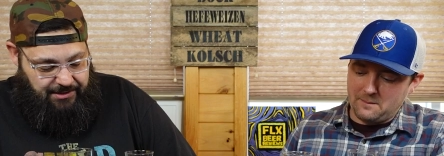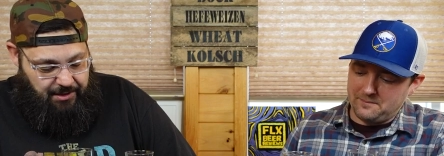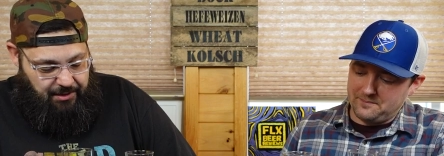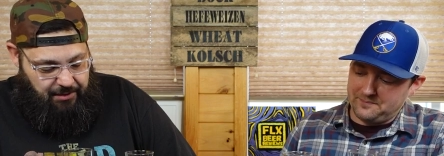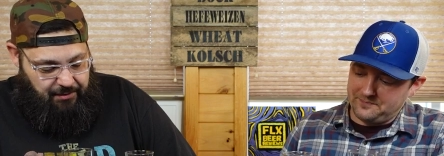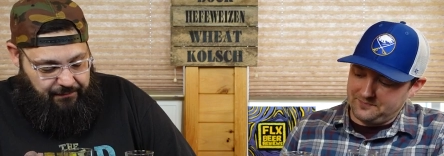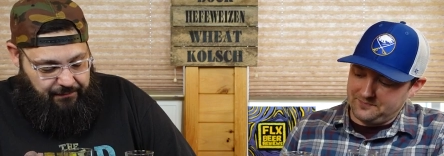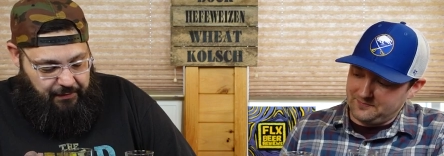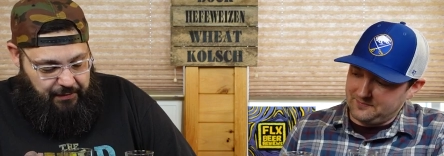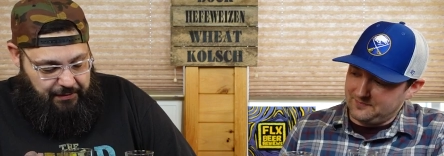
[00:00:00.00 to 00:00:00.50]

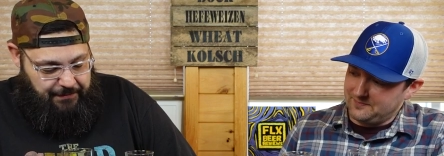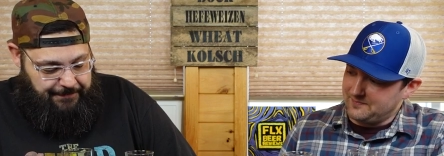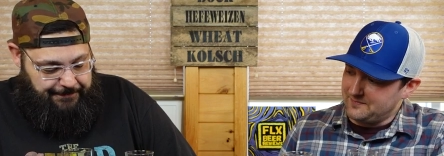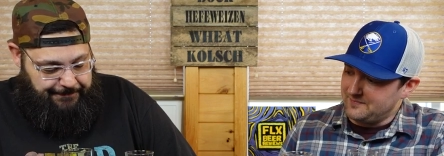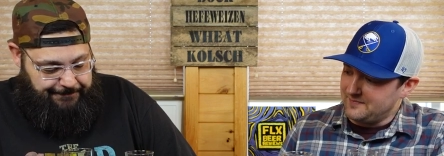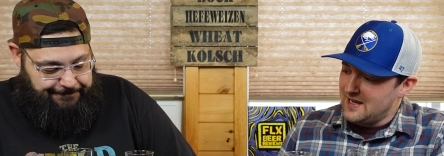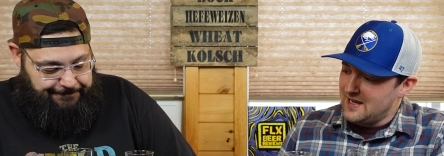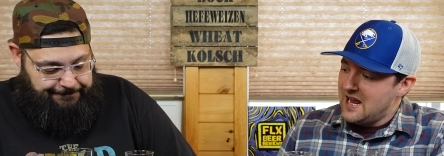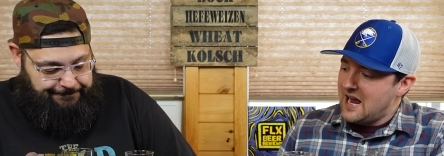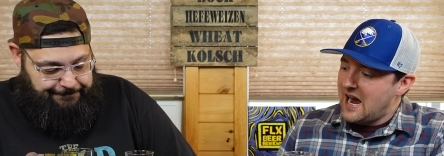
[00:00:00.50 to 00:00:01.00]
Speaker 1: all over.
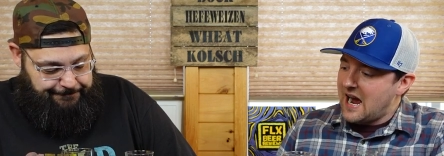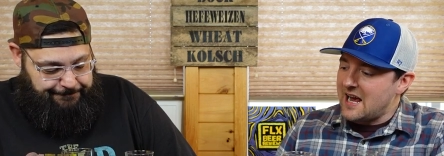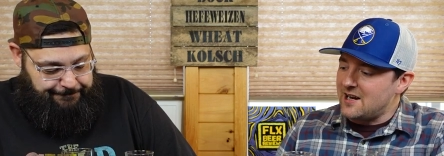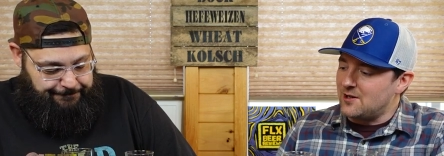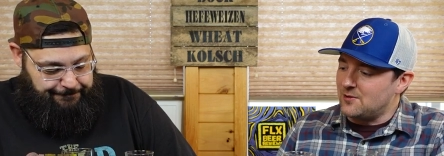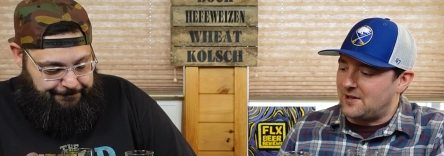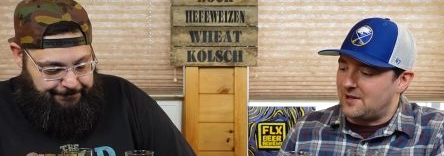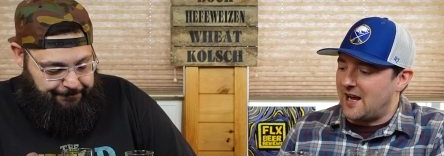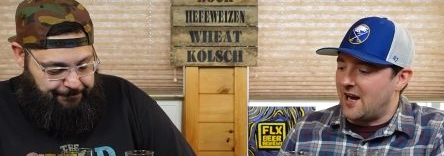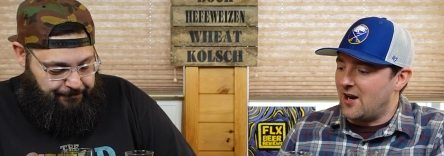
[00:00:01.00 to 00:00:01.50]
I
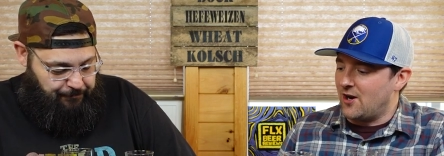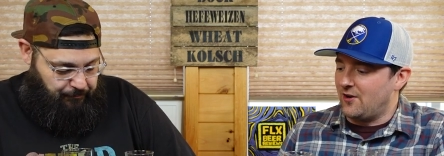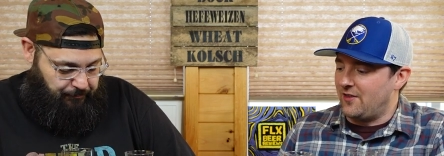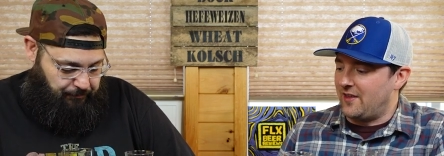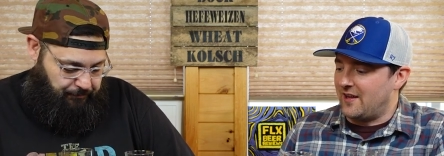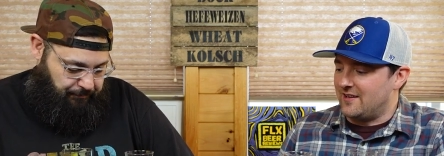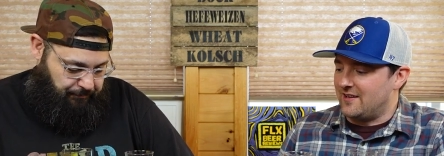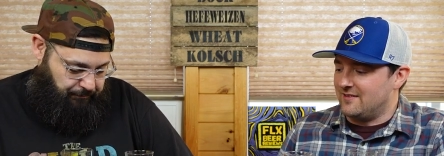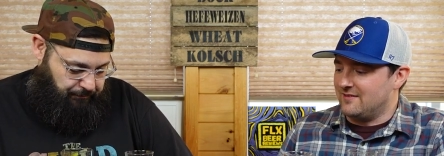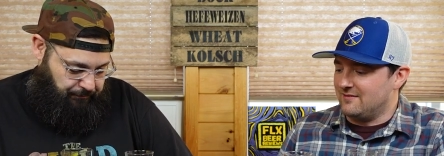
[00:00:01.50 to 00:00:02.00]
don't care
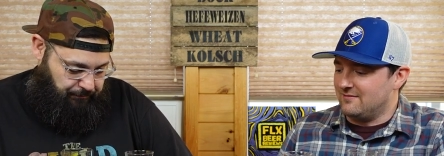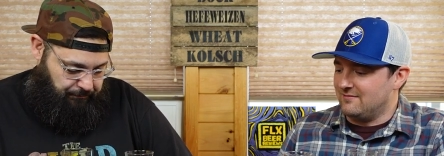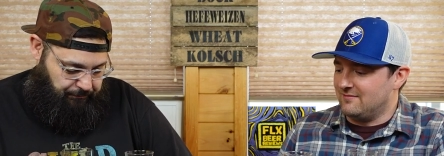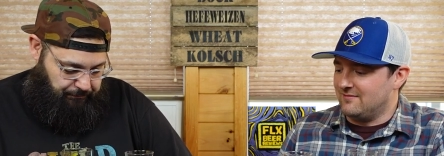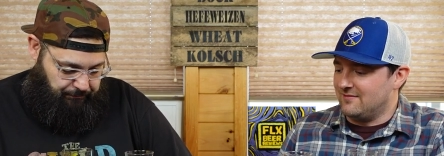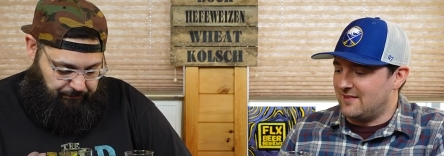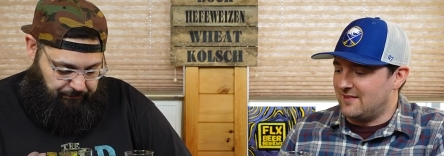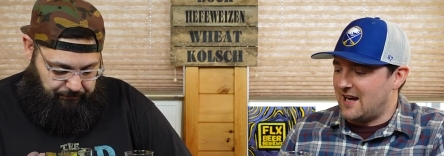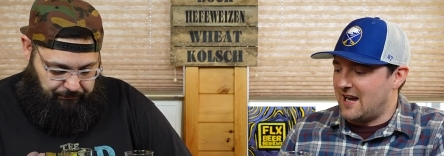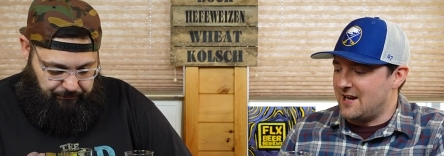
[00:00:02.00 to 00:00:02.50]
that
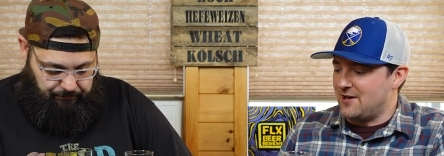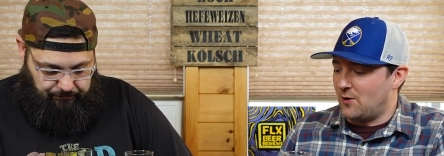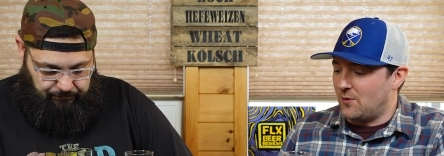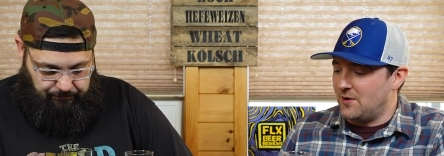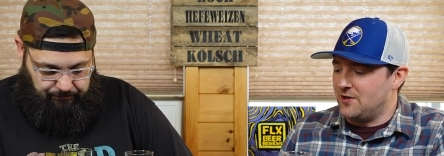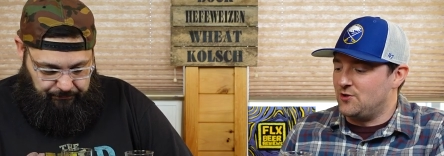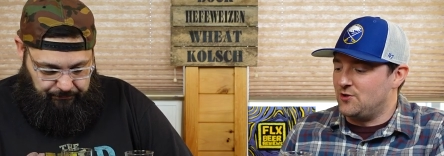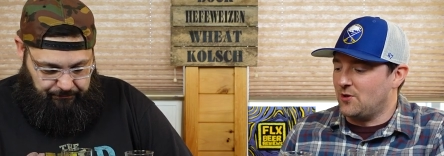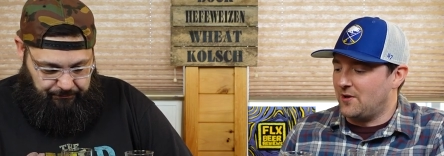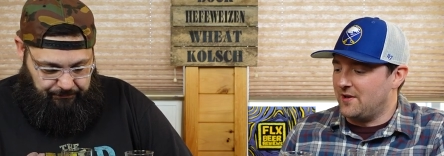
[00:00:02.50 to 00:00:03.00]
I don't
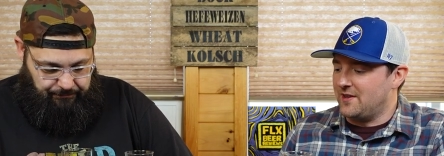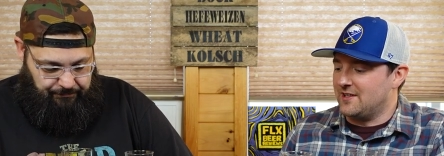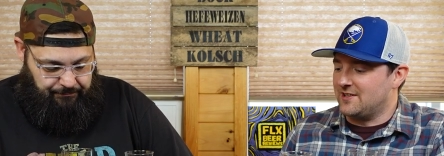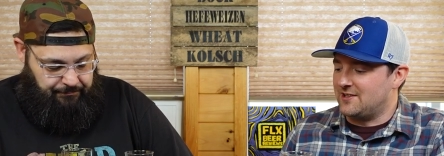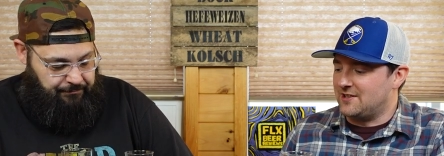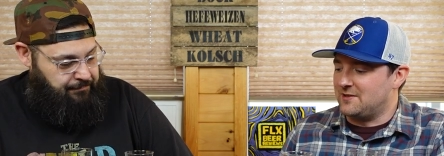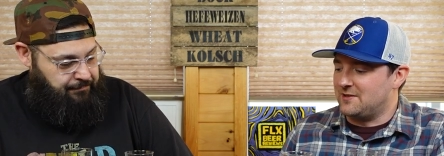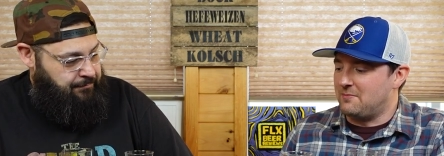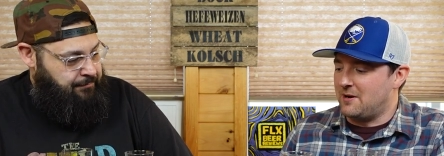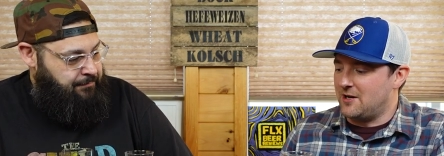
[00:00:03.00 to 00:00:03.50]
enjoy
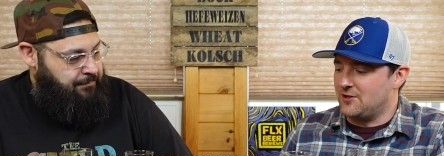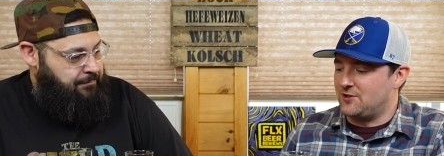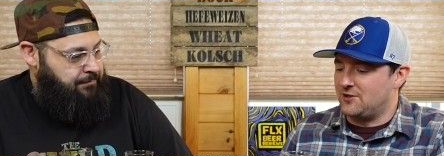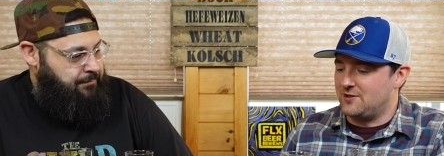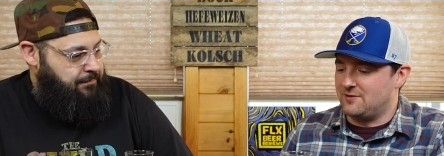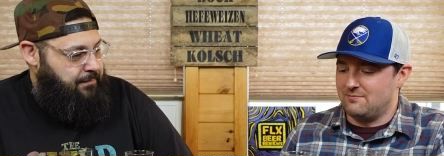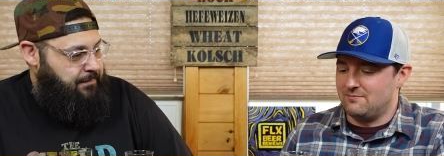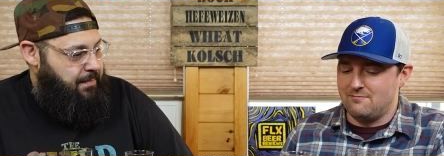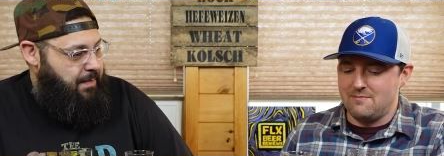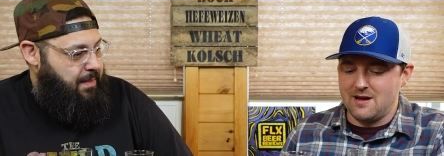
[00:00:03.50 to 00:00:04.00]
this as
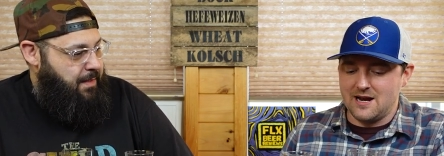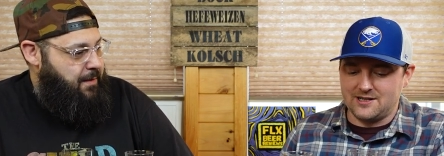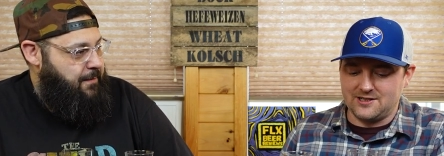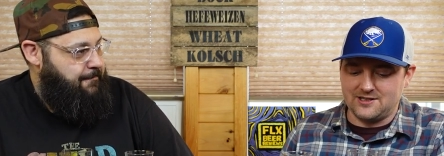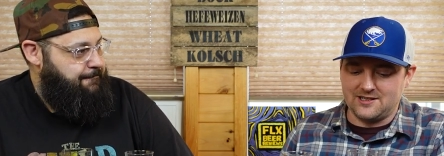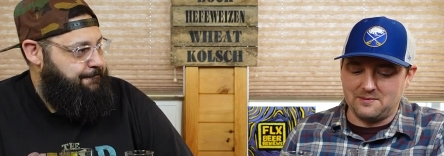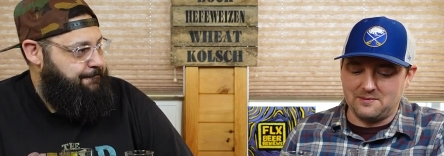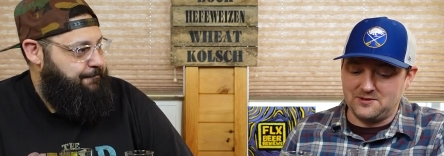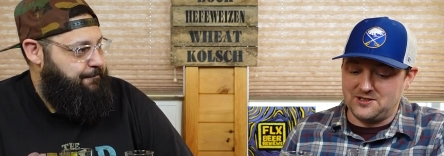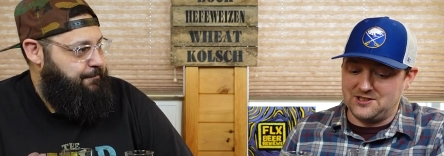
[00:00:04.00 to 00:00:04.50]
much
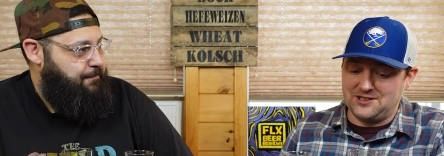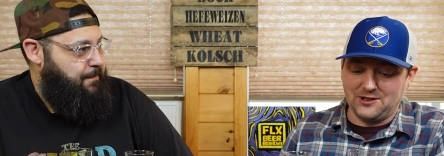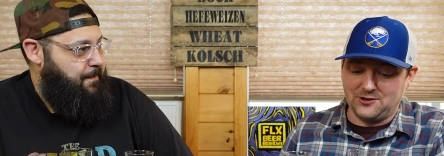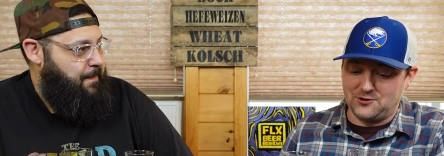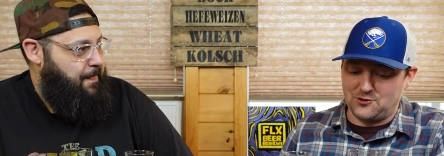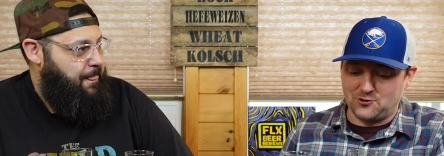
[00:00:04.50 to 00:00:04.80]
mixed. I'm still